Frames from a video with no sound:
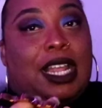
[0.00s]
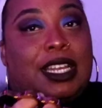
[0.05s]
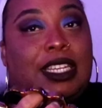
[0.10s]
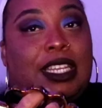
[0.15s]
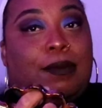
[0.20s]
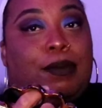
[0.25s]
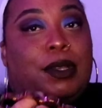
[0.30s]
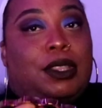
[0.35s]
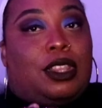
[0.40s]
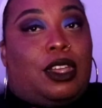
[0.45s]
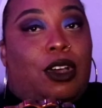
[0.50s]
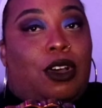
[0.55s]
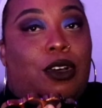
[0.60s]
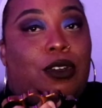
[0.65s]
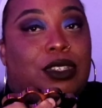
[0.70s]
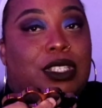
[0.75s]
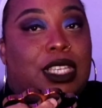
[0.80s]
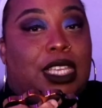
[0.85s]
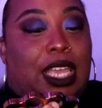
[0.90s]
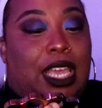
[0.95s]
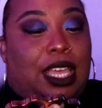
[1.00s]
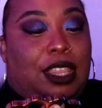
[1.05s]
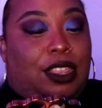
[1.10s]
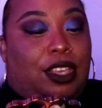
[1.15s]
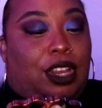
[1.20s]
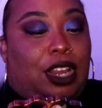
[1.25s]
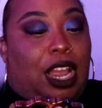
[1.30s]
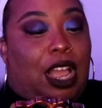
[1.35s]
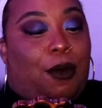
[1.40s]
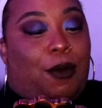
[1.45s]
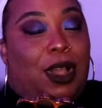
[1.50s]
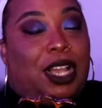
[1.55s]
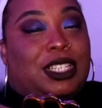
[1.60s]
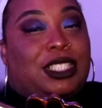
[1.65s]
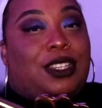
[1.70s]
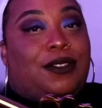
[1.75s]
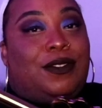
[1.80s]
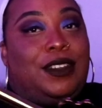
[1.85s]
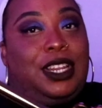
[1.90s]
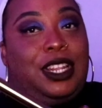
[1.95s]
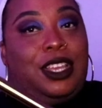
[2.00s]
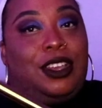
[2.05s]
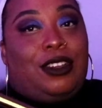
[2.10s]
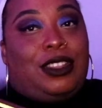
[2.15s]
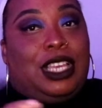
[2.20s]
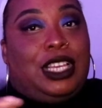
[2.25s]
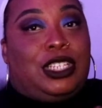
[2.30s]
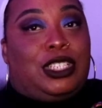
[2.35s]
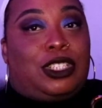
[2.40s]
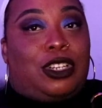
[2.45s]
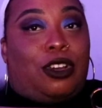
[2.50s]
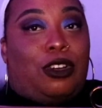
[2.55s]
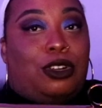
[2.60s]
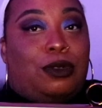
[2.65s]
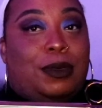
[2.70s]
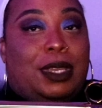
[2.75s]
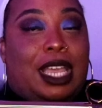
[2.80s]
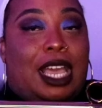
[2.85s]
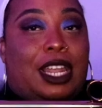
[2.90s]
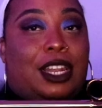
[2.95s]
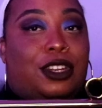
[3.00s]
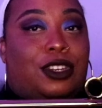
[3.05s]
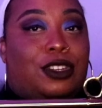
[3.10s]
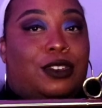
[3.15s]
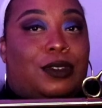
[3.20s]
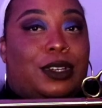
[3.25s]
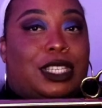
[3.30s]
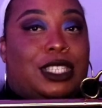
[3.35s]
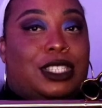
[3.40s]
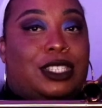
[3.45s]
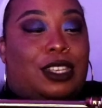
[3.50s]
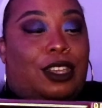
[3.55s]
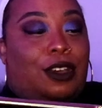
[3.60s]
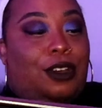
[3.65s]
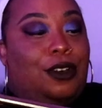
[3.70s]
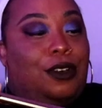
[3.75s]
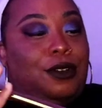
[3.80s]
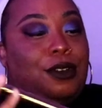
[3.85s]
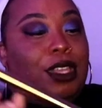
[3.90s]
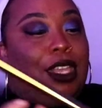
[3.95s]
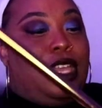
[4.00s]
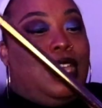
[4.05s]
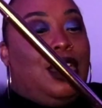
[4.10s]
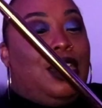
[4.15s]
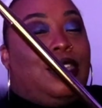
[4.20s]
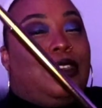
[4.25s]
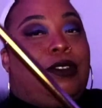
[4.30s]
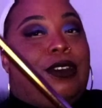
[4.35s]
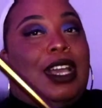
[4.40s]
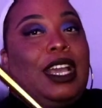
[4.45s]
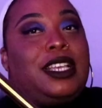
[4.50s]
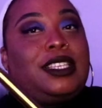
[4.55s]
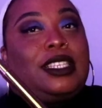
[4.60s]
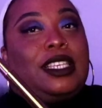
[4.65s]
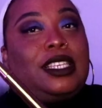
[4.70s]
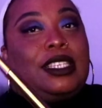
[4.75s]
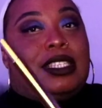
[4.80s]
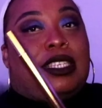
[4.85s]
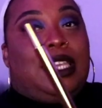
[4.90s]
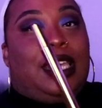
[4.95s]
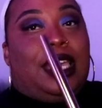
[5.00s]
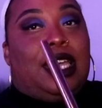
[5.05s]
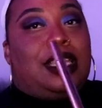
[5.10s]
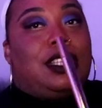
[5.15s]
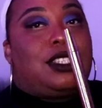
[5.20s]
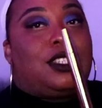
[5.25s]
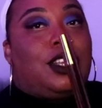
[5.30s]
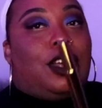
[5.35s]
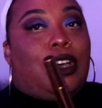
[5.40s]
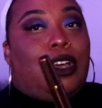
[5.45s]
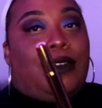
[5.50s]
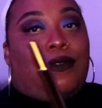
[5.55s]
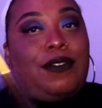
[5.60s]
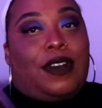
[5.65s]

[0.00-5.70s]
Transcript: I did put the holes together. I watched the video. They showed me how to do it so you guys could see it. So